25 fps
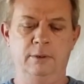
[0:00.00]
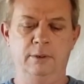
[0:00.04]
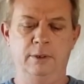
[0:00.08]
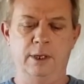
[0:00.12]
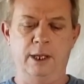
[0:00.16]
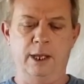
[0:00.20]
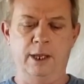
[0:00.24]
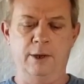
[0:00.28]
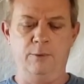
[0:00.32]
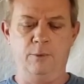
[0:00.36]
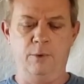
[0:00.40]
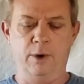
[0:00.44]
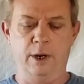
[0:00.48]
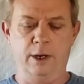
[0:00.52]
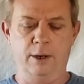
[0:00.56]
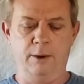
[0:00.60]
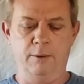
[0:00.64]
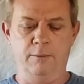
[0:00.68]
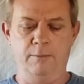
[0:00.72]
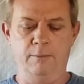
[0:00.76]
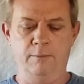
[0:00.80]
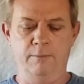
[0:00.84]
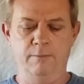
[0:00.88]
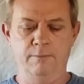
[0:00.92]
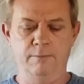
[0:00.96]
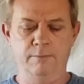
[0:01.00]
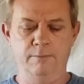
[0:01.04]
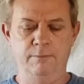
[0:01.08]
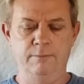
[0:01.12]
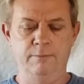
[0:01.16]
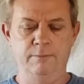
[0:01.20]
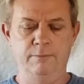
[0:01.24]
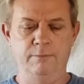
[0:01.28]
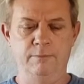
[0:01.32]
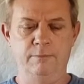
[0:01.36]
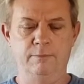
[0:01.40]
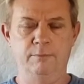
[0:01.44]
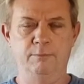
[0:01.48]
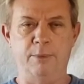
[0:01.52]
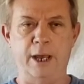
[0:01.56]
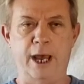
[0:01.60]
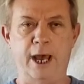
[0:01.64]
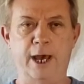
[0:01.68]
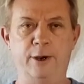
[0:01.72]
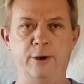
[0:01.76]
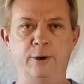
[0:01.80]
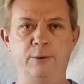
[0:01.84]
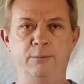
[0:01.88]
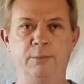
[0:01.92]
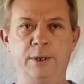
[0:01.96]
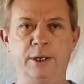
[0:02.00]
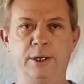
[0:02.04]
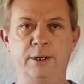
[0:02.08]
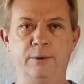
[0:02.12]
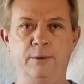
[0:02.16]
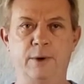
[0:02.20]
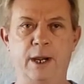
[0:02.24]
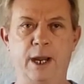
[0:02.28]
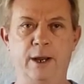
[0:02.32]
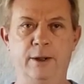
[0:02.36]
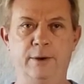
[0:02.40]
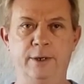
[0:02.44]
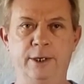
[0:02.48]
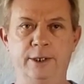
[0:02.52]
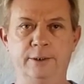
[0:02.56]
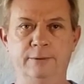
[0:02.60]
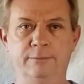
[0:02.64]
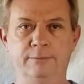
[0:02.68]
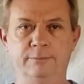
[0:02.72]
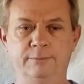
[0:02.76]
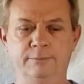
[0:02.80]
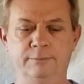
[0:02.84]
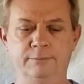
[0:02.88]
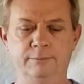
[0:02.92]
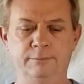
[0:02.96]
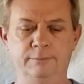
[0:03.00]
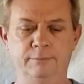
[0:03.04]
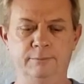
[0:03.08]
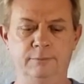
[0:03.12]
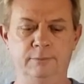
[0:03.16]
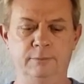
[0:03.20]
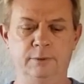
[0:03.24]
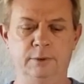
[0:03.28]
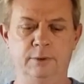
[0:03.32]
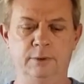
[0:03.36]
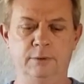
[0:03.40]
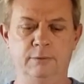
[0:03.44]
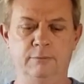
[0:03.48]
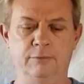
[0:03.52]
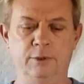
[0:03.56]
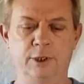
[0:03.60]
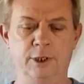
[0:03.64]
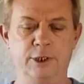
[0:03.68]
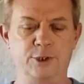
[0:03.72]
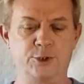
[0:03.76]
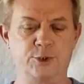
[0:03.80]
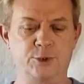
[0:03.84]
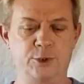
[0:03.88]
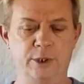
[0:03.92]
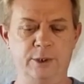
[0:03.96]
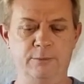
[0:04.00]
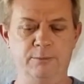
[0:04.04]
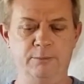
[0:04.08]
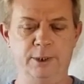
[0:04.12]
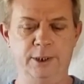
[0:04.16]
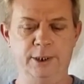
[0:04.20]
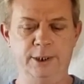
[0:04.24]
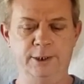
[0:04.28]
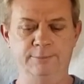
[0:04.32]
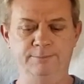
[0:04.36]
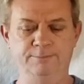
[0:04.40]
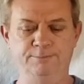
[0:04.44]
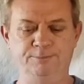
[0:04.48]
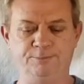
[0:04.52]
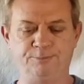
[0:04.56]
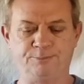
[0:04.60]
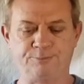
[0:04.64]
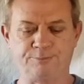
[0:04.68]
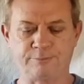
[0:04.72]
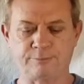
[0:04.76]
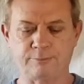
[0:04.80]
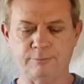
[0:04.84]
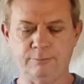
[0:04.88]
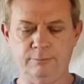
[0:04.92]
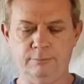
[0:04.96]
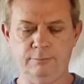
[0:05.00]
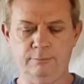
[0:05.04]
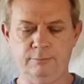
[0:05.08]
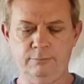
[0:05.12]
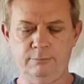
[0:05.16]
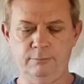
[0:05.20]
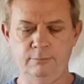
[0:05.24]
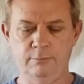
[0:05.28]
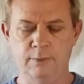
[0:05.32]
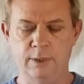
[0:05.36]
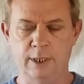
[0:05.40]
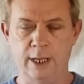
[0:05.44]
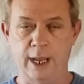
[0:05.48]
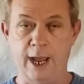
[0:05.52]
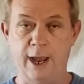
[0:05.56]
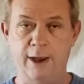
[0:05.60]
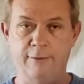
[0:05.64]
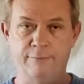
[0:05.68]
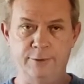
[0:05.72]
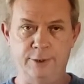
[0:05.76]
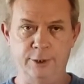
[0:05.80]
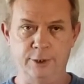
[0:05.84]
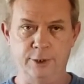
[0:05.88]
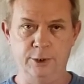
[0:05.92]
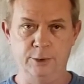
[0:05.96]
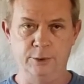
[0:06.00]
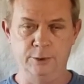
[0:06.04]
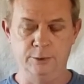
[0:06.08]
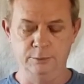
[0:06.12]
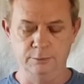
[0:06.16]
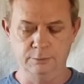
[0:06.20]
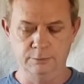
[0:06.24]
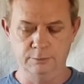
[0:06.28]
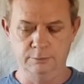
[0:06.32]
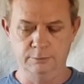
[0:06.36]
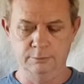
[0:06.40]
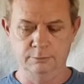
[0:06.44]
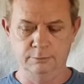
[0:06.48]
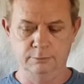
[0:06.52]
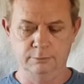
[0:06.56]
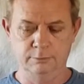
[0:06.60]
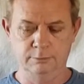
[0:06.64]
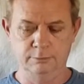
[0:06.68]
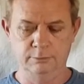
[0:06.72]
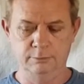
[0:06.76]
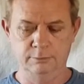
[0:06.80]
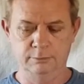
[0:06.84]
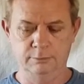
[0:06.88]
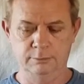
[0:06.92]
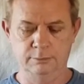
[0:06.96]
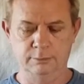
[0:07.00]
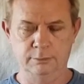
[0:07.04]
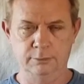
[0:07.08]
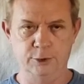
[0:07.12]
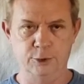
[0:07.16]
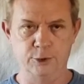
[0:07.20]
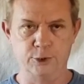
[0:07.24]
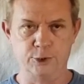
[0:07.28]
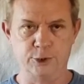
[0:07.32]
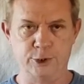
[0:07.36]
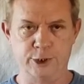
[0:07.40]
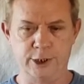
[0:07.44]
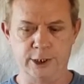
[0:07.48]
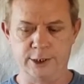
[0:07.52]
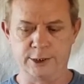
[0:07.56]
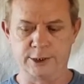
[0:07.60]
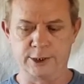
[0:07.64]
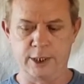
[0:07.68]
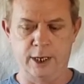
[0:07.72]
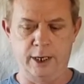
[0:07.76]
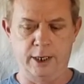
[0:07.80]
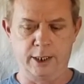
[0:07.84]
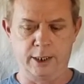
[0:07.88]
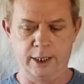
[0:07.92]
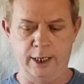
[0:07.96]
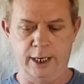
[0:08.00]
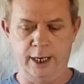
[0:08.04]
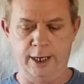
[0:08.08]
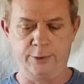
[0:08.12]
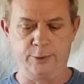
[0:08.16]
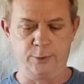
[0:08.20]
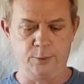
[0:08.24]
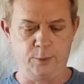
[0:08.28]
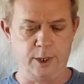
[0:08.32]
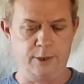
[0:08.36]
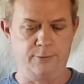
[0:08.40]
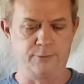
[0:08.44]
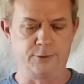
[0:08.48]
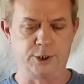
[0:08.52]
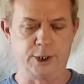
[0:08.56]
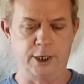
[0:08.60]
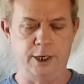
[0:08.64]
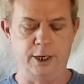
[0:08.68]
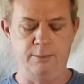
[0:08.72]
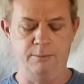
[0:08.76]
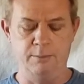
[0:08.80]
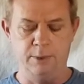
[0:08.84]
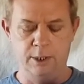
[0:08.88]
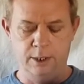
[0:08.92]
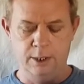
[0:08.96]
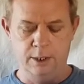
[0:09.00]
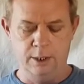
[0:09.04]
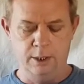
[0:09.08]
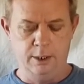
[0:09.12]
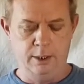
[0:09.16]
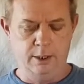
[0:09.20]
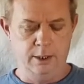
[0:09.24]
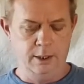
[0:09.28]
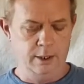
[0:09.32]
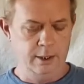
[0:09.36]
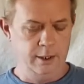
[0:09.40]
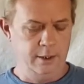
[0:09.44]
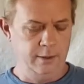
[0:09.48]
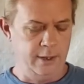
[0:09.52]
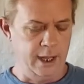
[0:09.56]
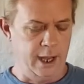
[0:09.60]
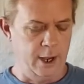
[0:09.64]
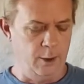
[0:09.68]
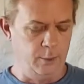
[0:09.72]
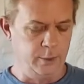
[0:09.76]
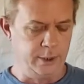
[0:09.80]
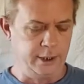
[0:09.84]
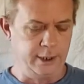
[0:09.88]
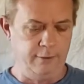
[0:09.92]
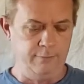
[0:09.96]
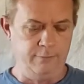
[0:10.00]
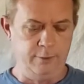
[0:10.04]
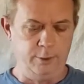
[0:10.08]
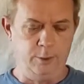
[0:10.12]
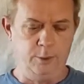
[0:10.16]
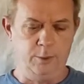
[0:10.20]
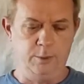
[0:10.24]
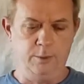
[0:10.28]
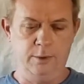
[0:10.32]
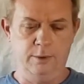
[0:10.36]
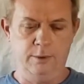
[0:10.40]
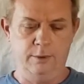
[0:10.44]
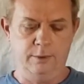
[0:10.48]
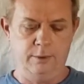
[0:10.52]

and run a pattern bit around it, flush trim bit, after you use your jigsaw to cut out the rough shape. That would give you